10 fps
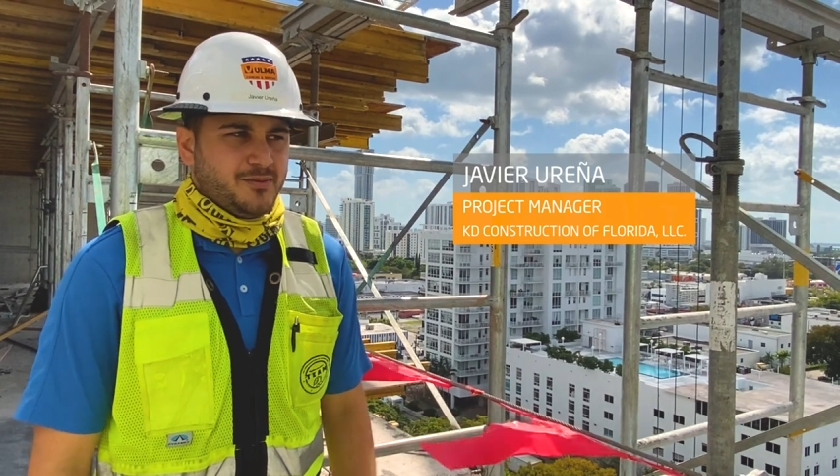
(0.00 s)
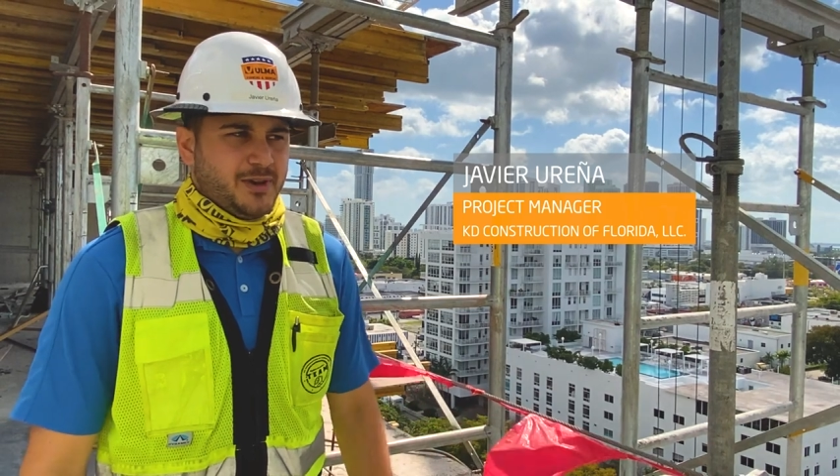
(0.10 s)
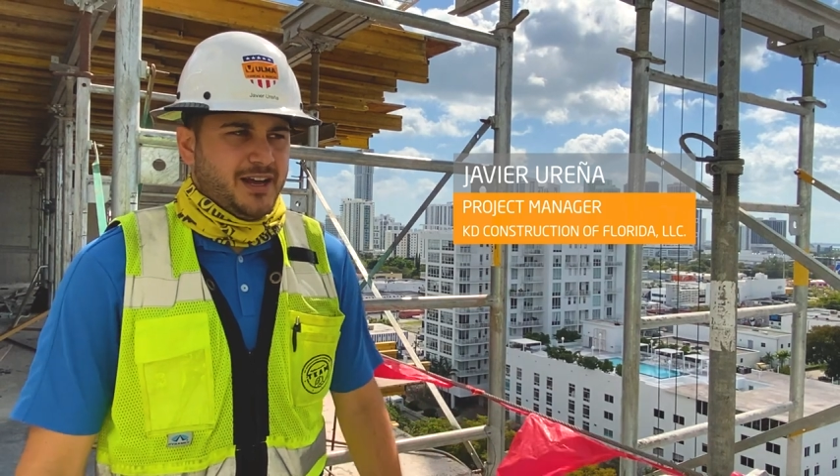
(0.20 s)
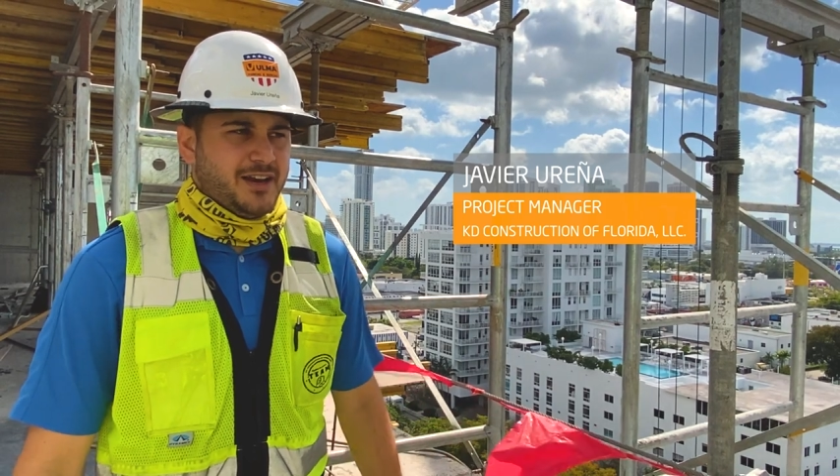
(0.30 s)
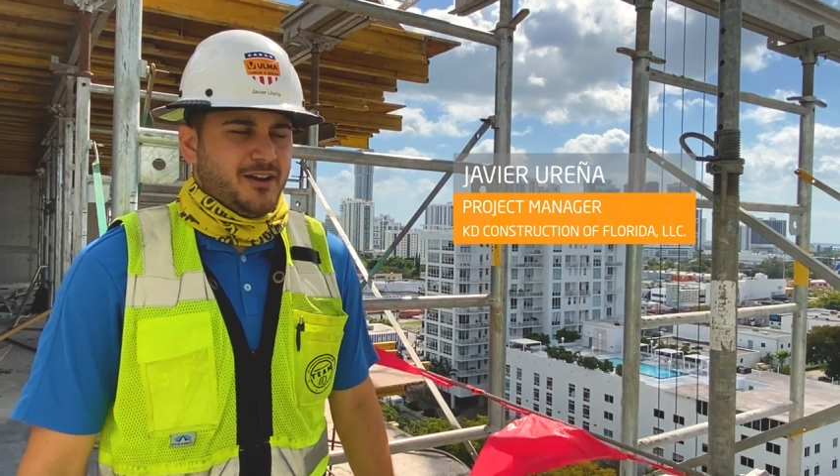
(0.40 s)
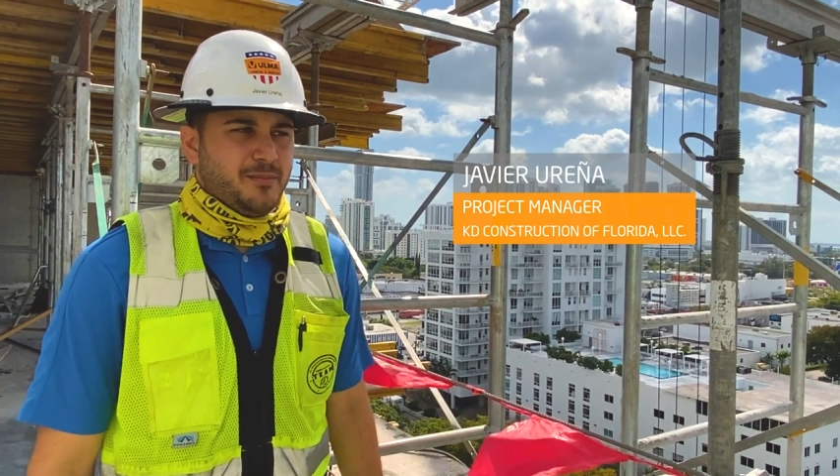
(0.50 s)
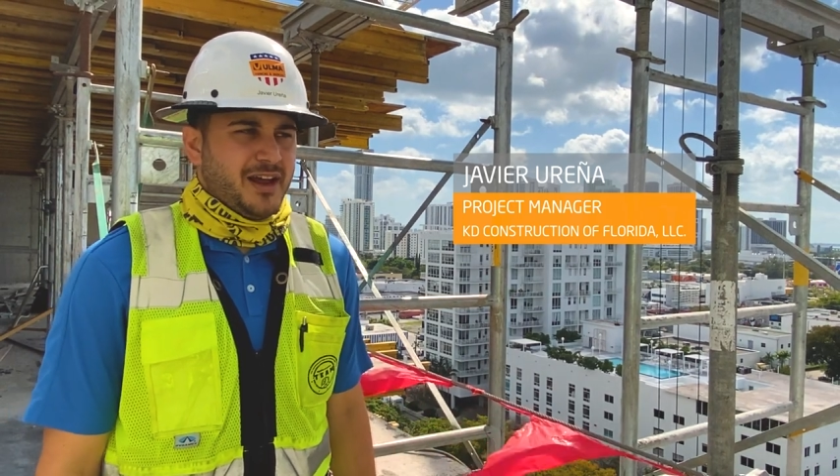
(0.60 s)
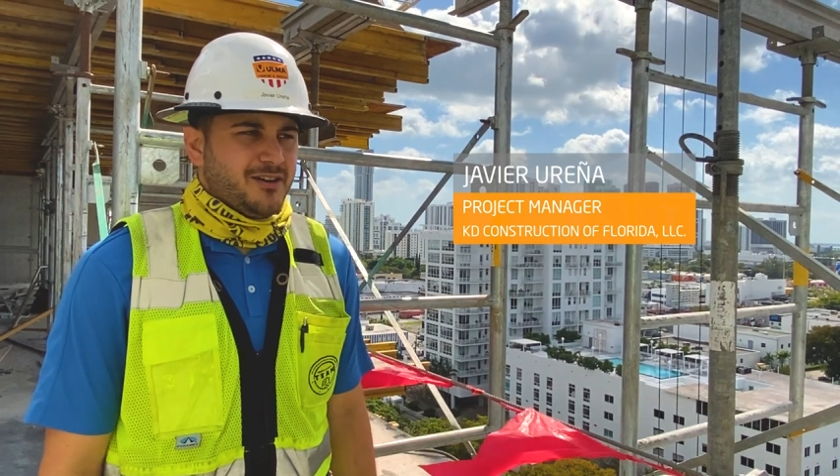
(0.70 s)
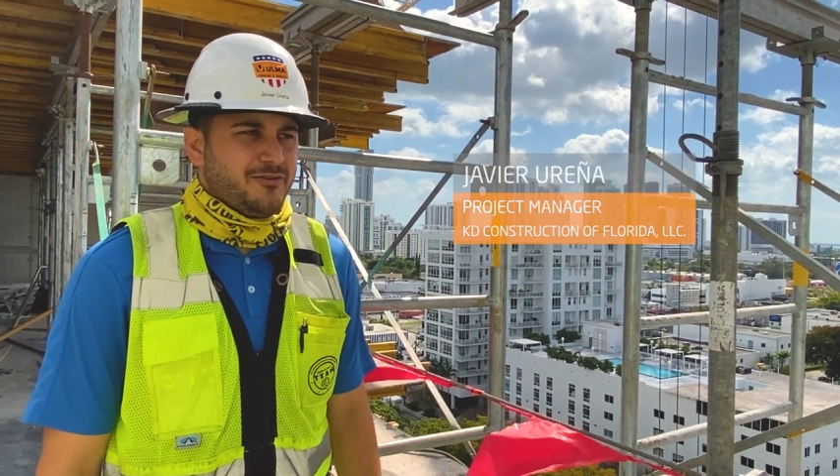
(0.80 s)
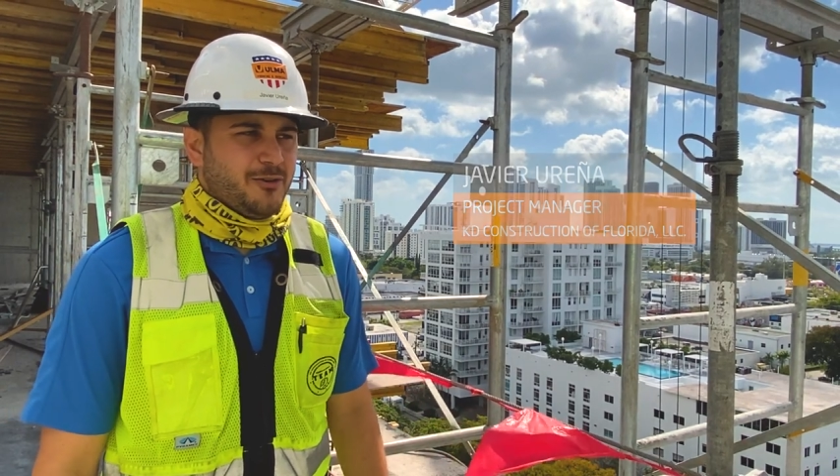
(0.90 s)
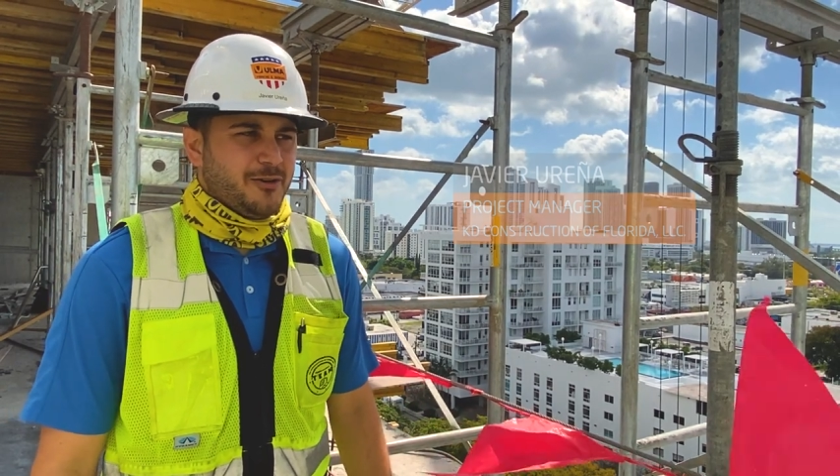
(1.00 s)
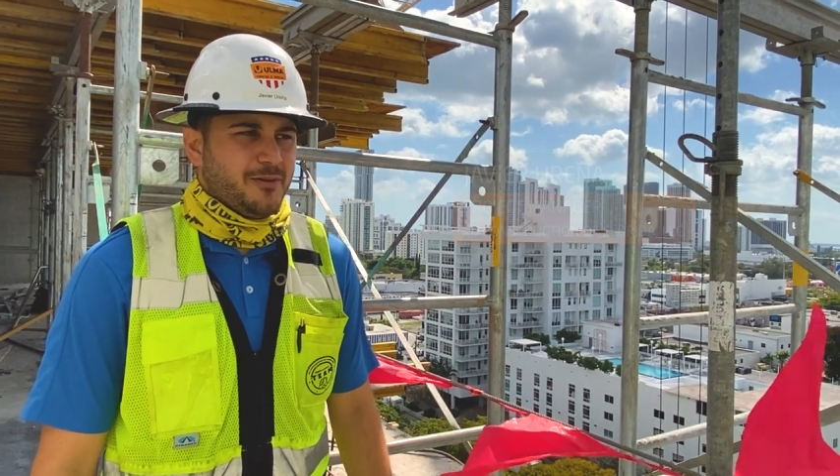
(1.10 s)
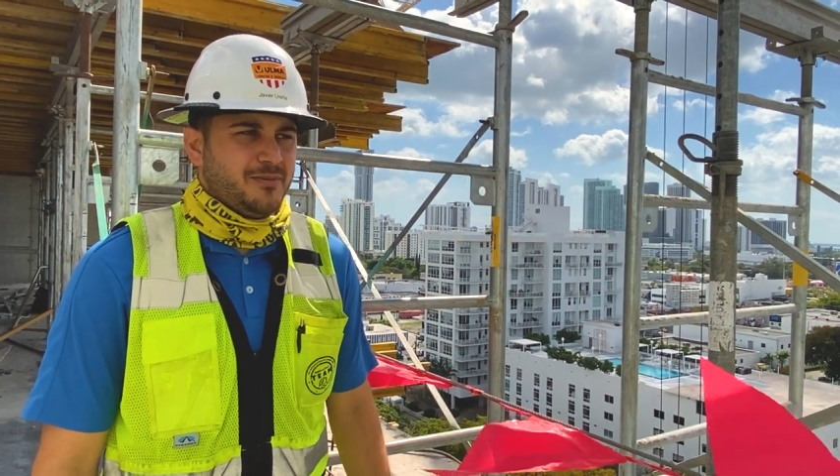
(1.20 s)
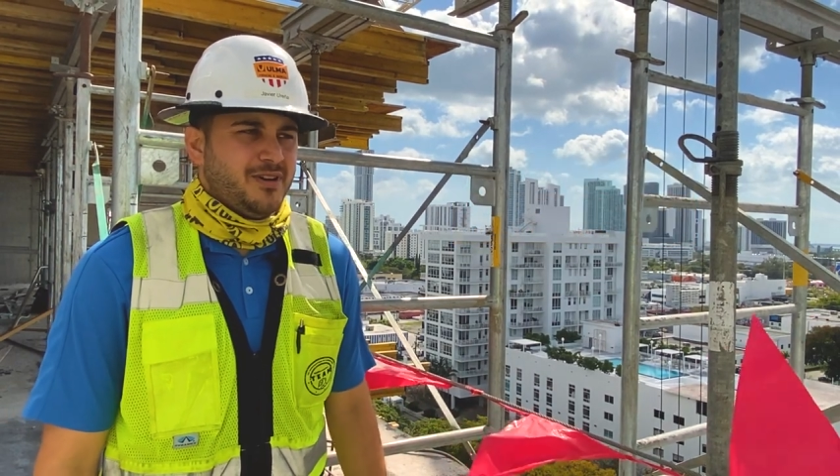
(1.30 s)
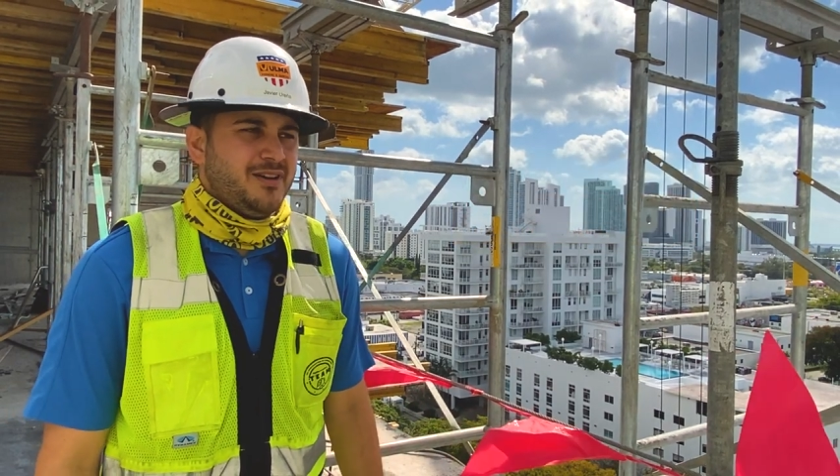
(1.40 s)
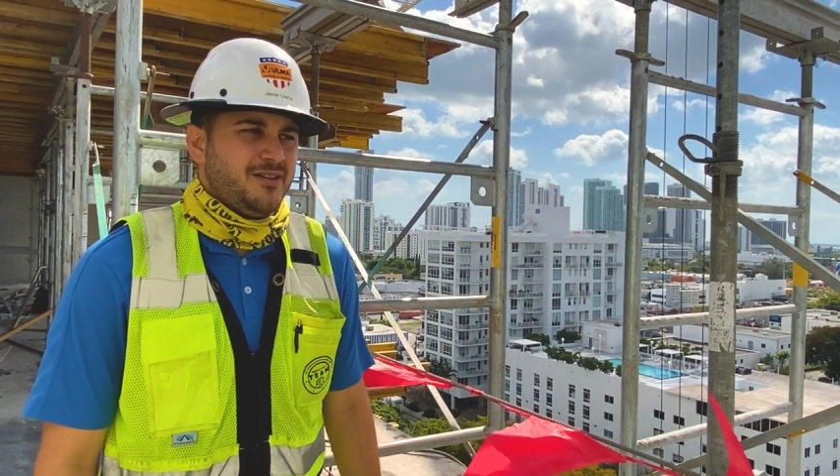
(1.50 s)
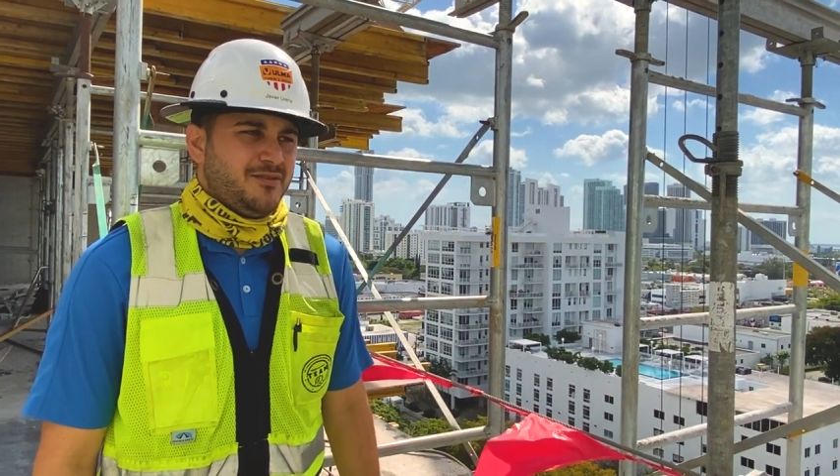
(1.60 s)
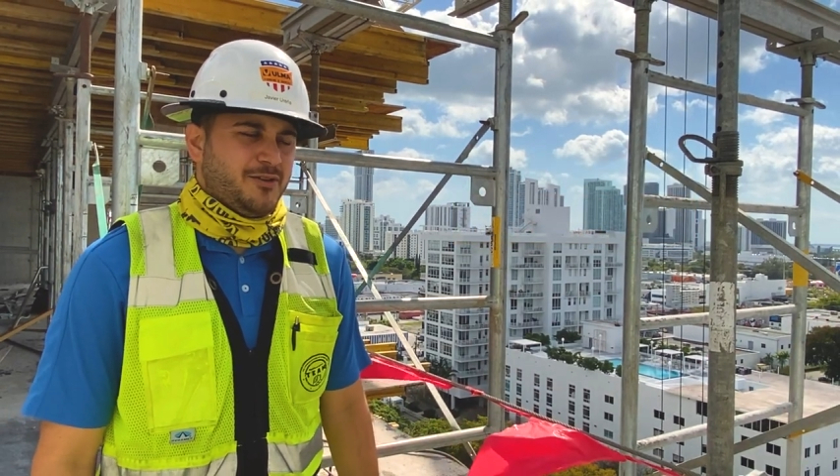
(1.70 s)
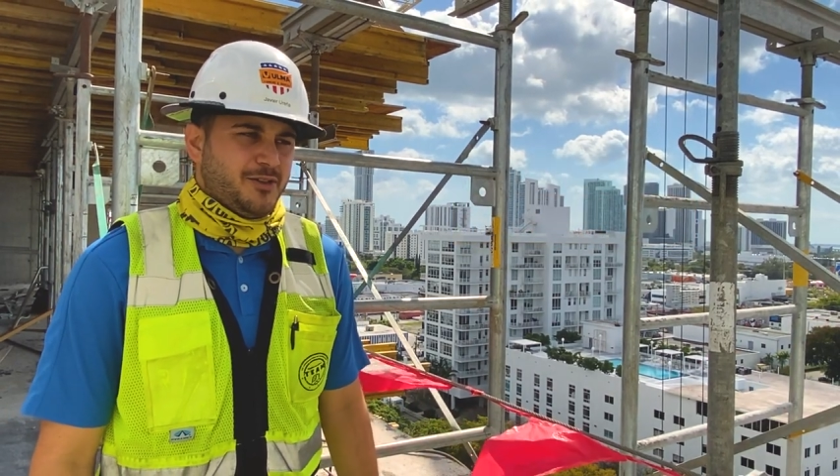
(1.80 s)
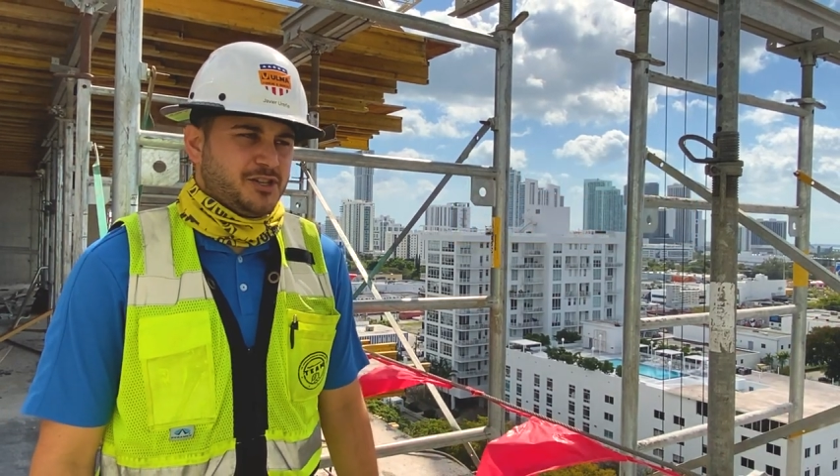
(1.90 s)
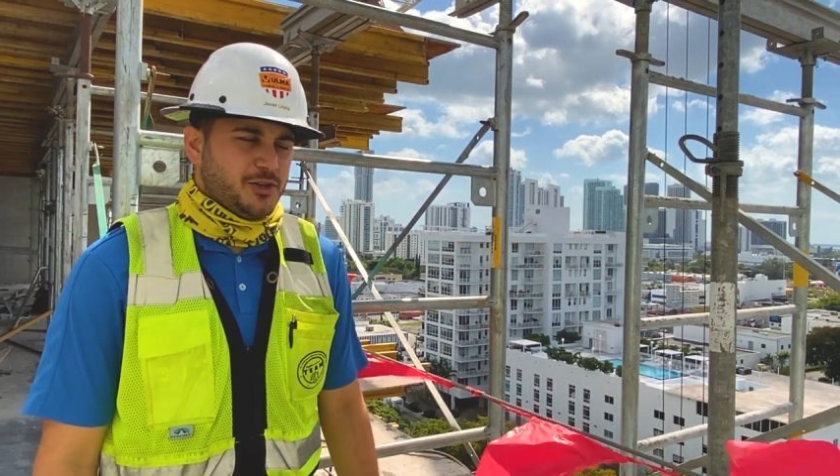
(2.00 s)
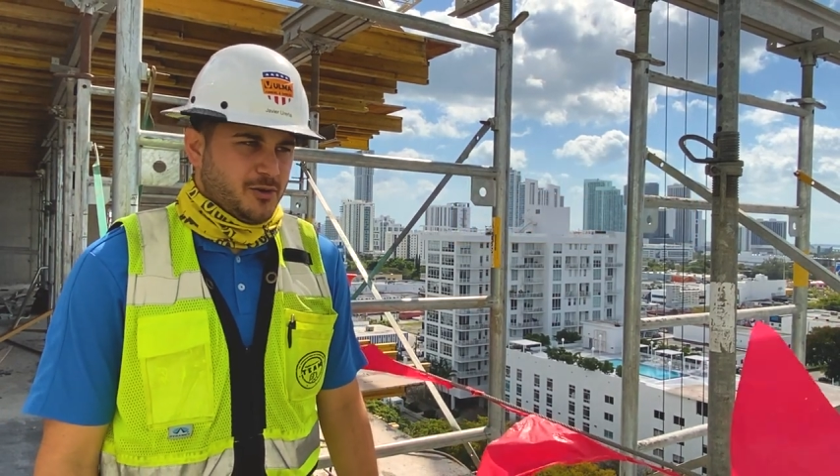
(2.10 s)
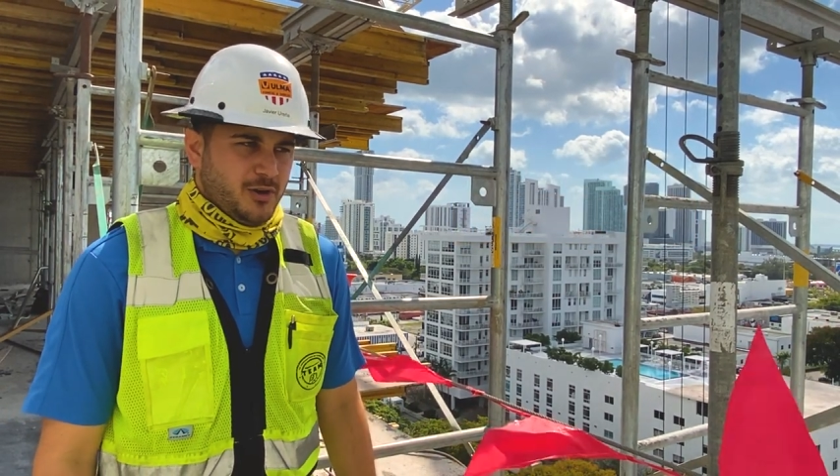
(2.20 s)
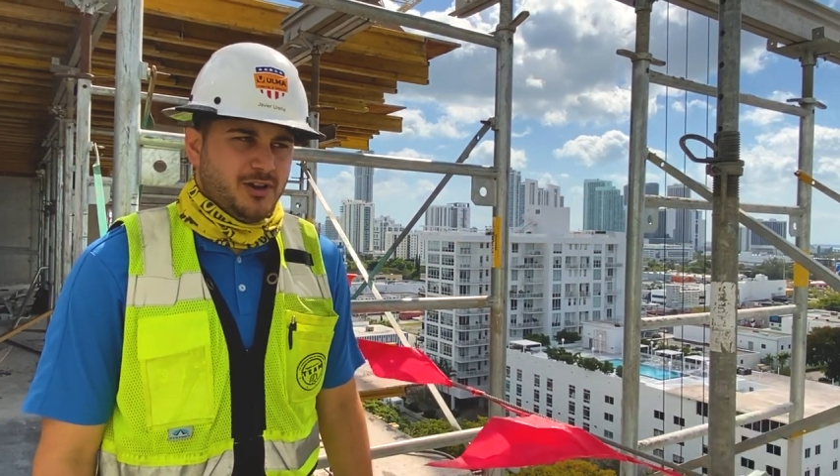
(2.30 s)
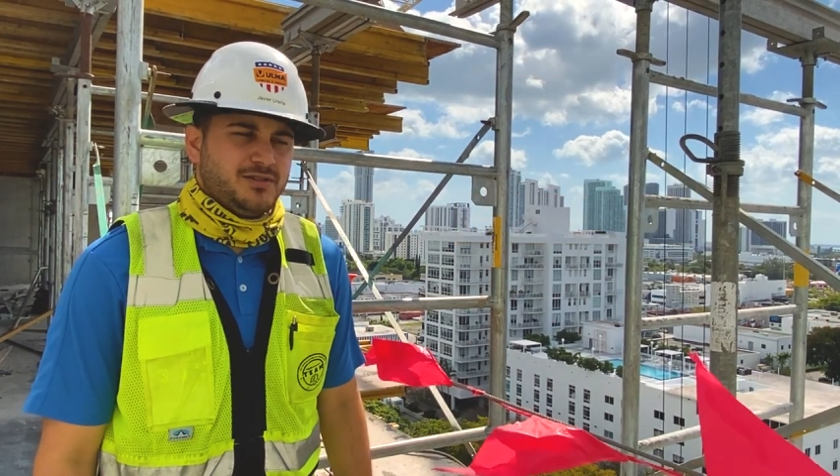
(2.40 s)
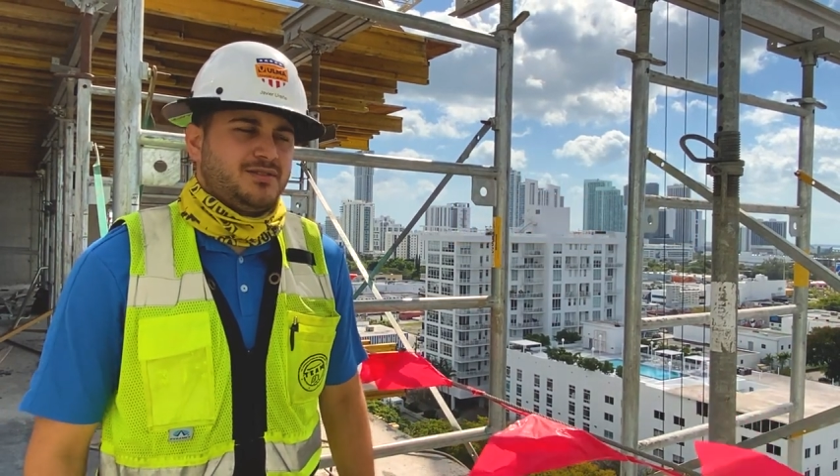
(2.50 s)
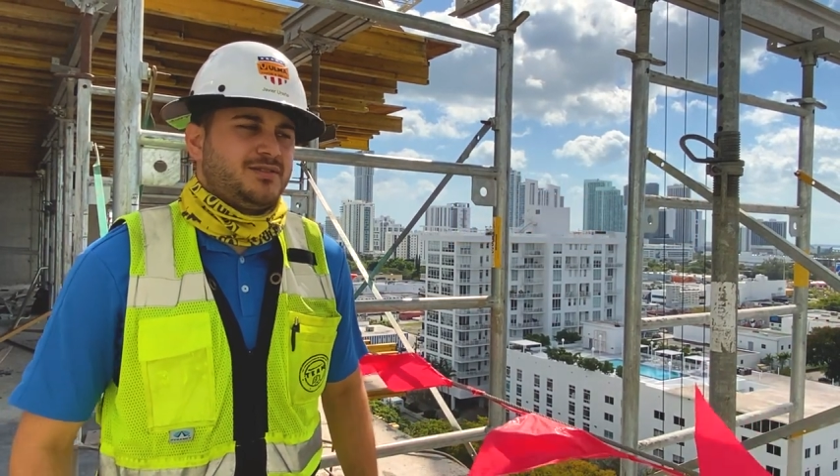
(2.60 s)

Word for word: We had a Megaform for the shear walls,